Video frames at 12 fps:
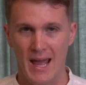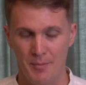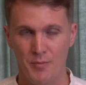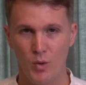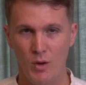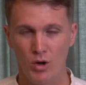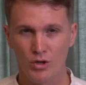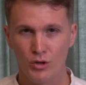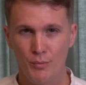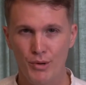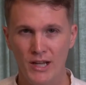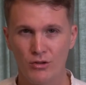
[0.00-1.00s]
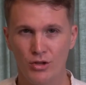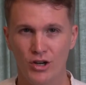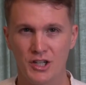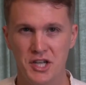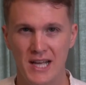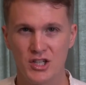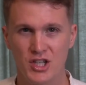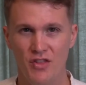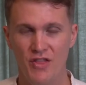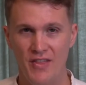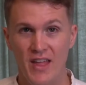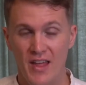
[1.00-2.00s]
We want to bring to your attention
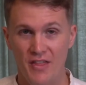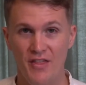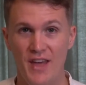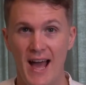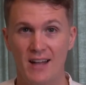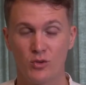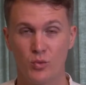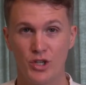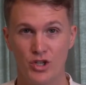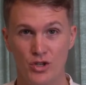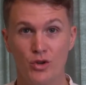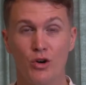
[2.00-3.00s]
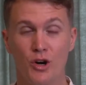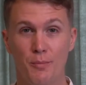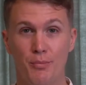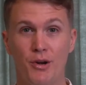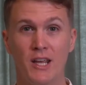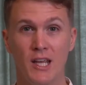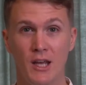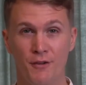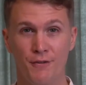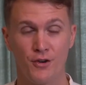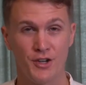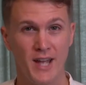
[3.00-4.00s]
that that which you are bringing
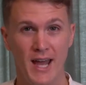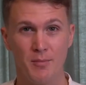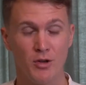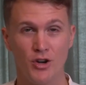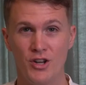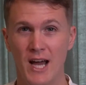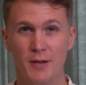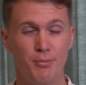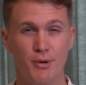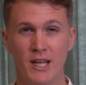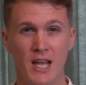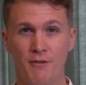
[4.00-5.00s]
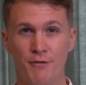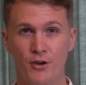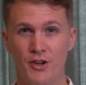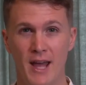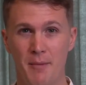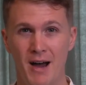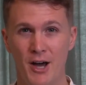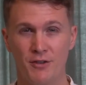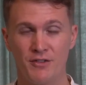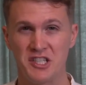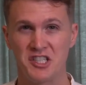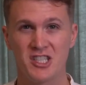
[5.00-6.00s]
for them, you're not bringing for them out
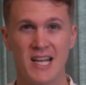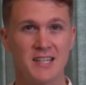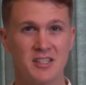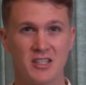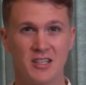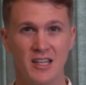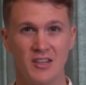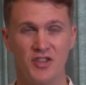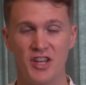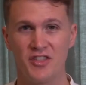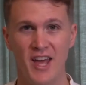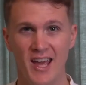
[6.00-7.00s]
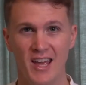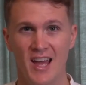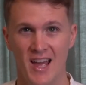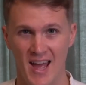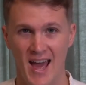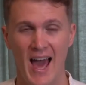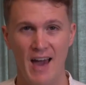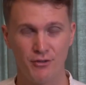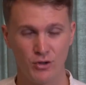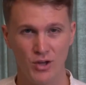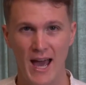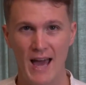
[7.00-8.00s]
of necessity that they have
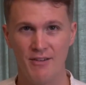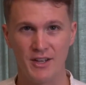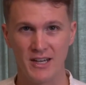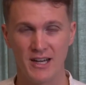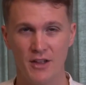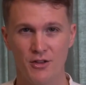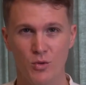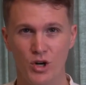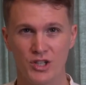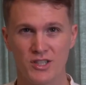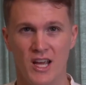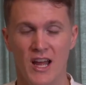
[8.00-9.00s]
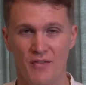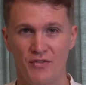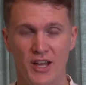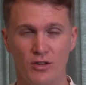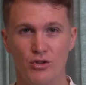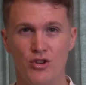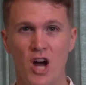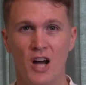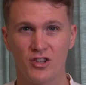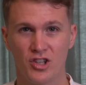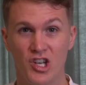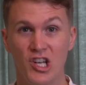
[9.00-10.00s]
to have it. In other words, they do
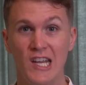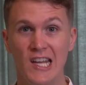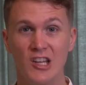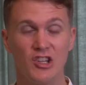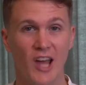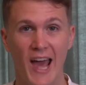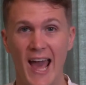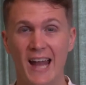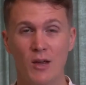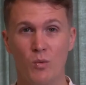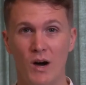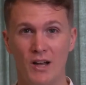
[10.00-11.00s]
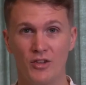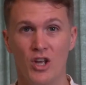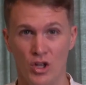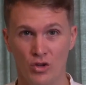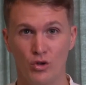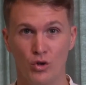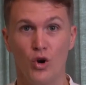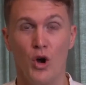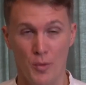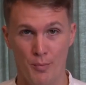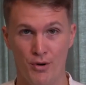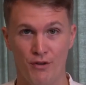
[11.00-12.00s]
not need anyone
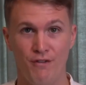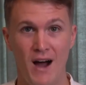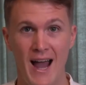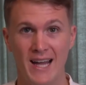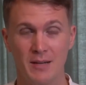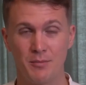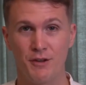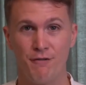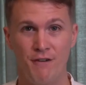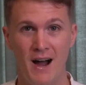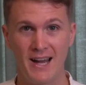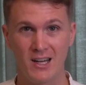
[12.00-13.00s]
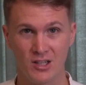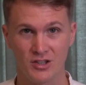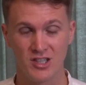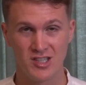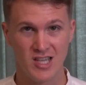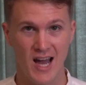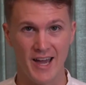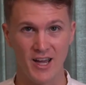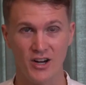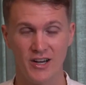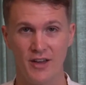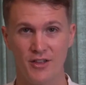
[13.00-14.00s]
to provide them the final
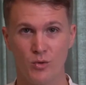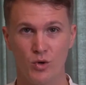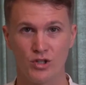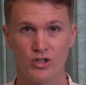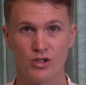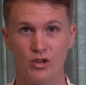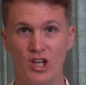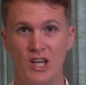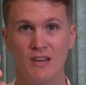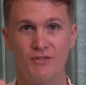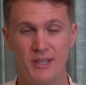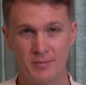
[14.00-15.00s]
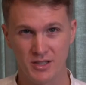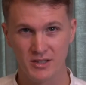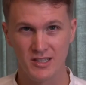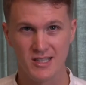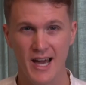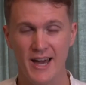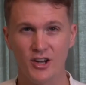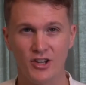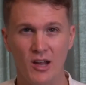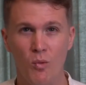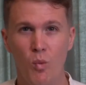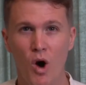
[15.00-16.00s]
desire. In other words, to give them the desire.
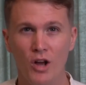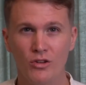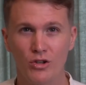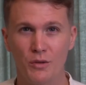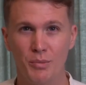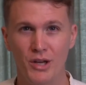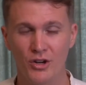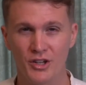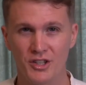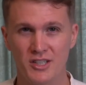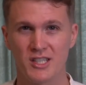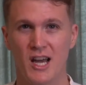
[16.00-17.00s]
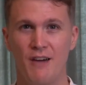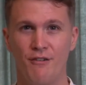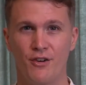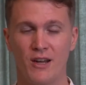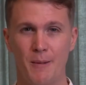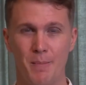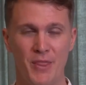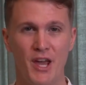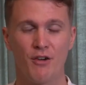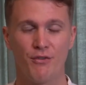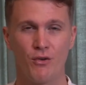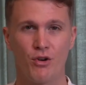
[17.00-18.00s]
They want to be on a discovery and
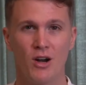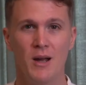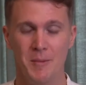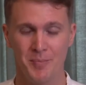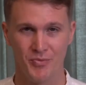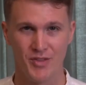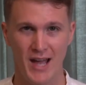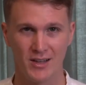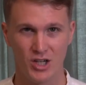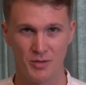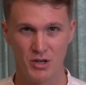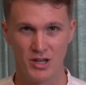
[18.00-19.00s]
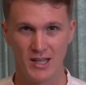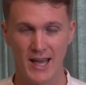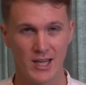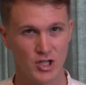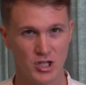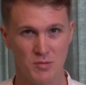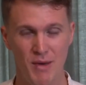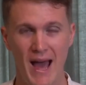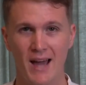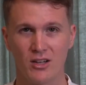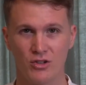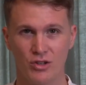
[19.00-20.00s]
therefore that communication
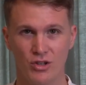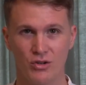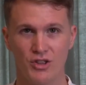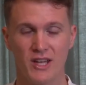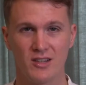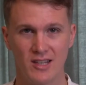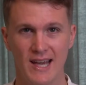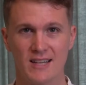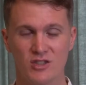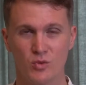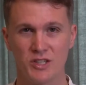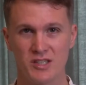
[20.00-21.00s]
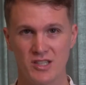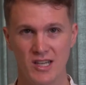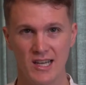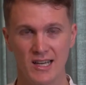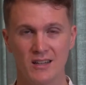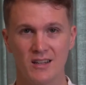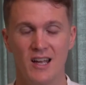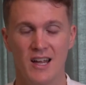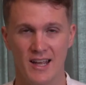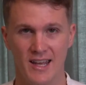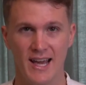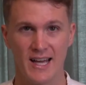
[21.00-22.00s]
back to you that yes, we see it.
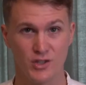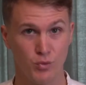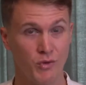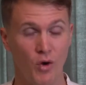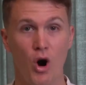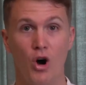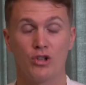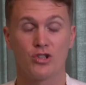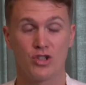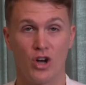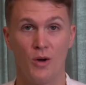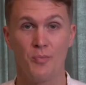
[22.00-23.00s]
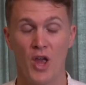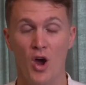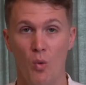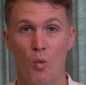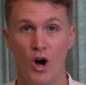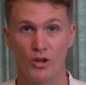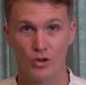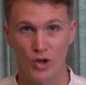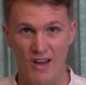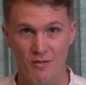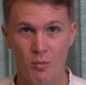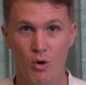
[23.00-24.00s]
Yes, we also want to
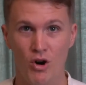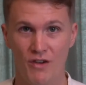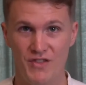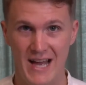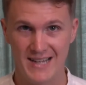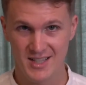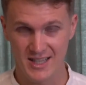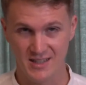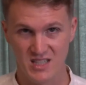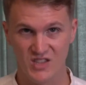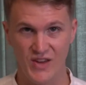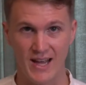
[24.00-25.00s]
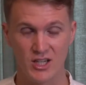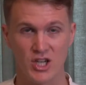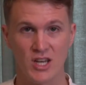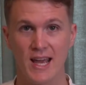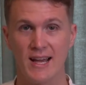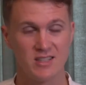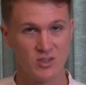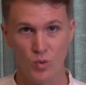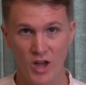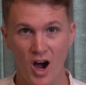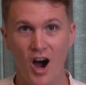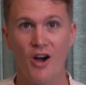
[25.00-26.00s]
have more of that satisfaction. Yes,
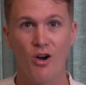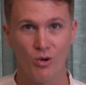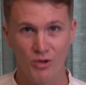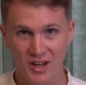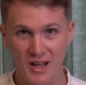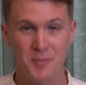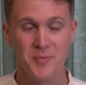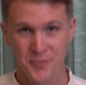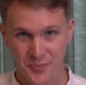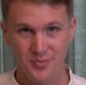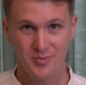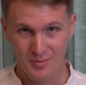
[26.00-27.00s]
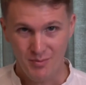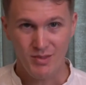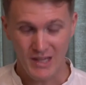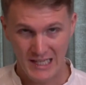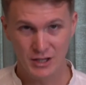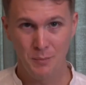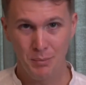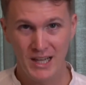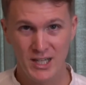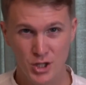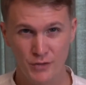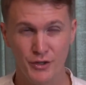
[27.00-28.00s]
we are already in the
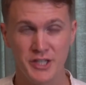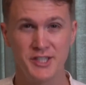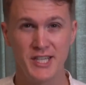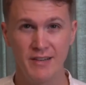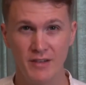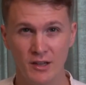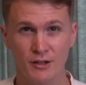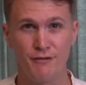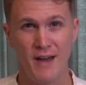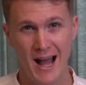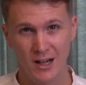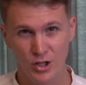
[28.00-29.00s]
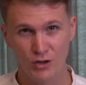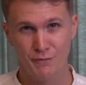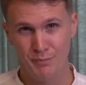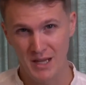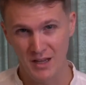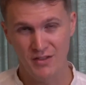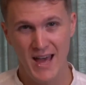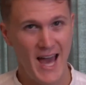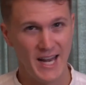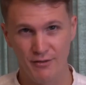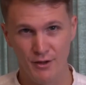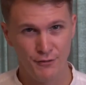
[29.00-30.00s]
place of receiving the value of being
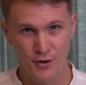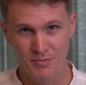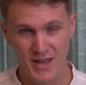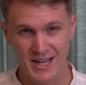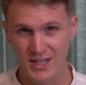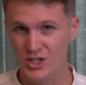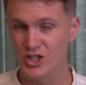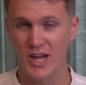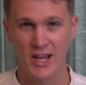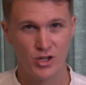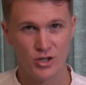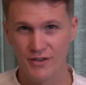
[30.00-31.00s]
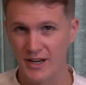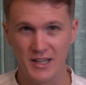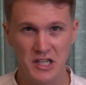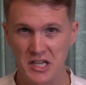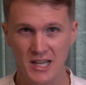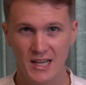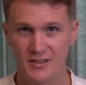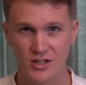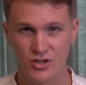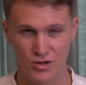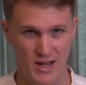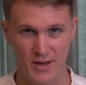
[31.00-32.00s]
that, even from that exchange of an idea
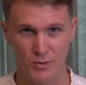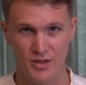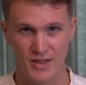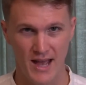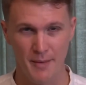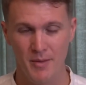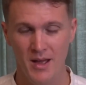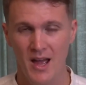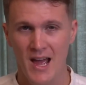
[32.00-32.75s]
that you had with them